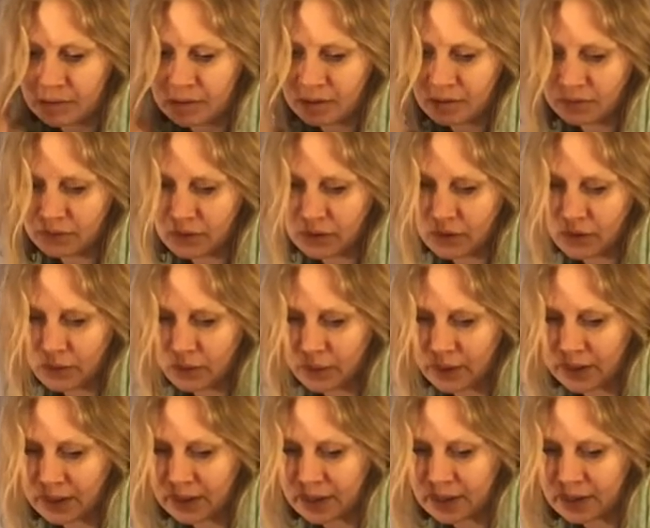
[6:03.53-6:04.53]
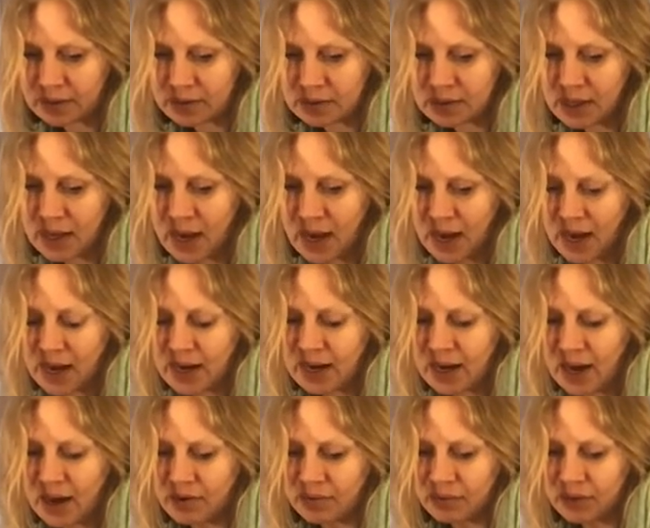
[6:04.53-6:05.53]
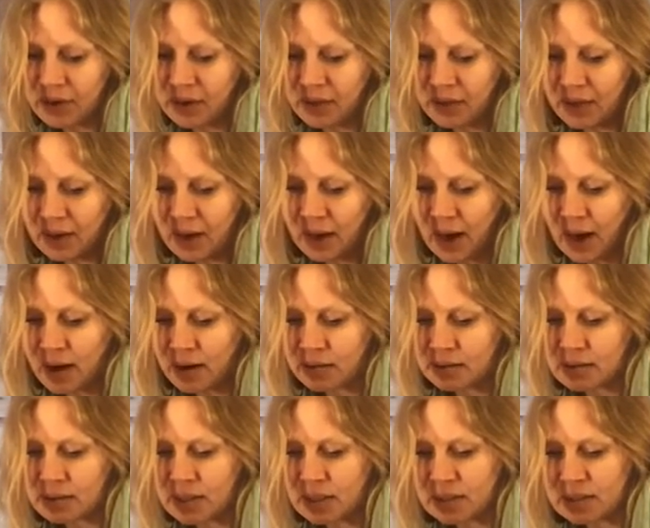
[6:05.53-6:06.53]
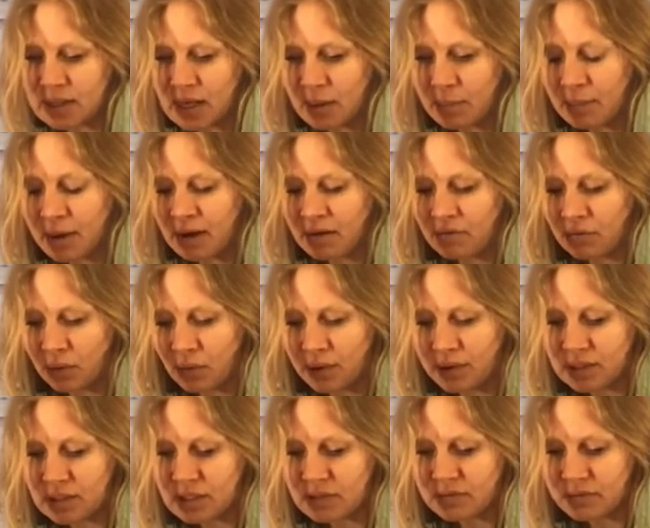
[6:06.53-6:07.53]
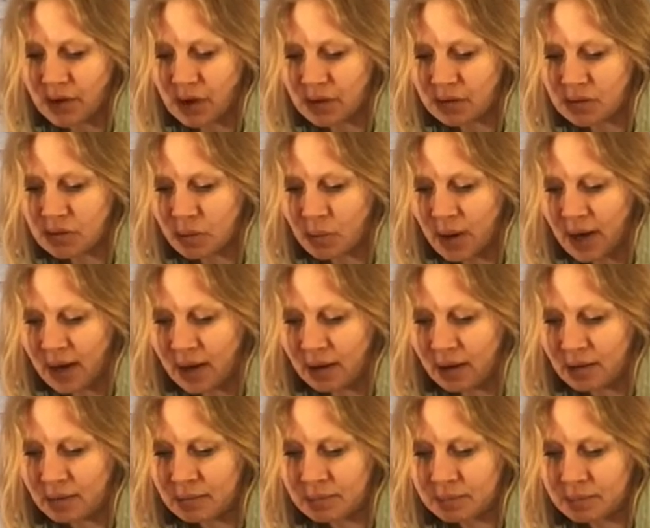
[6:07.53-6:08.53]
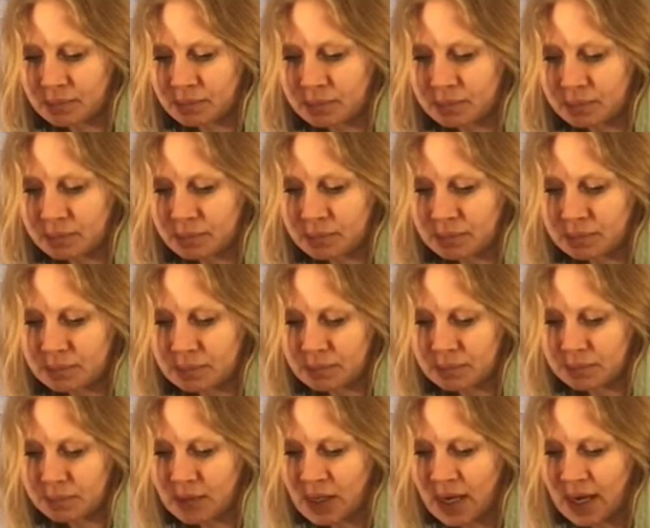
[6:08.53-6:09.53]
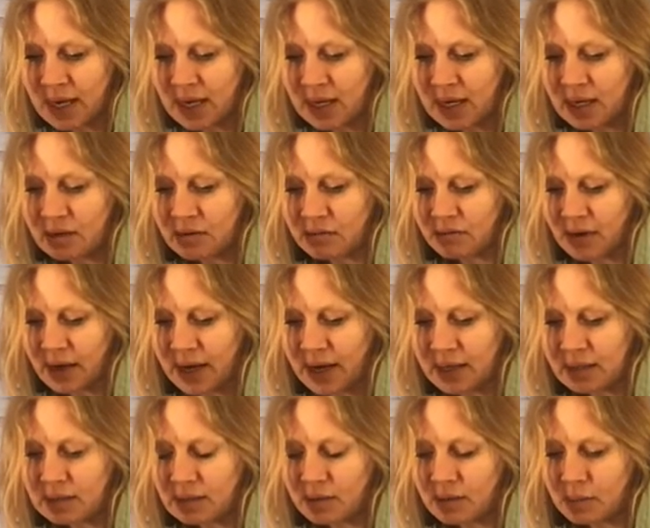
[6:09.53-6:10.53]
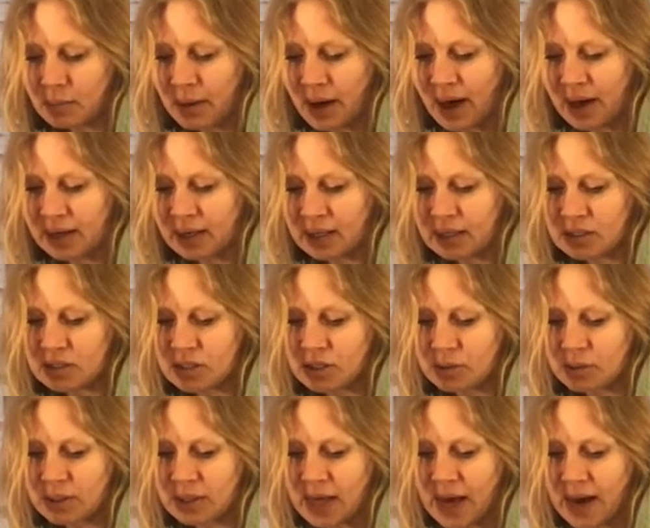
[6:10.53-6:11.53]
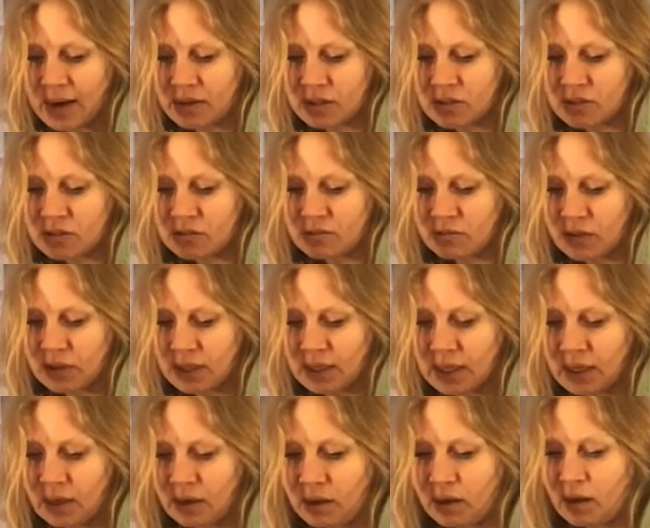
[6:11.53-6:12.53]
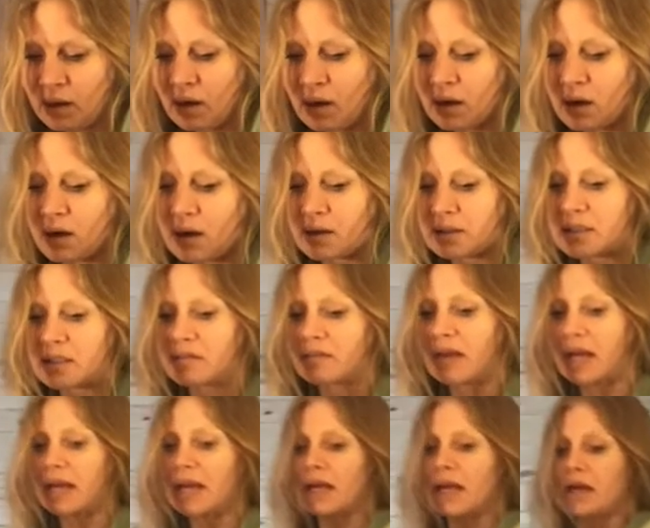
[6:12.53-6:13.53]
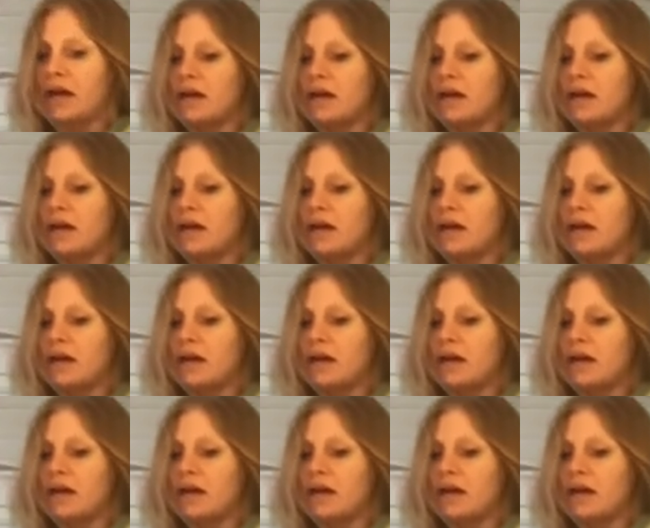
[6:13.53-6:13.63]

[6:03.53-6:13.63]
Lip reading: of your awareness and everything else except my voice falls away. Invite the body to relax fully, cultivating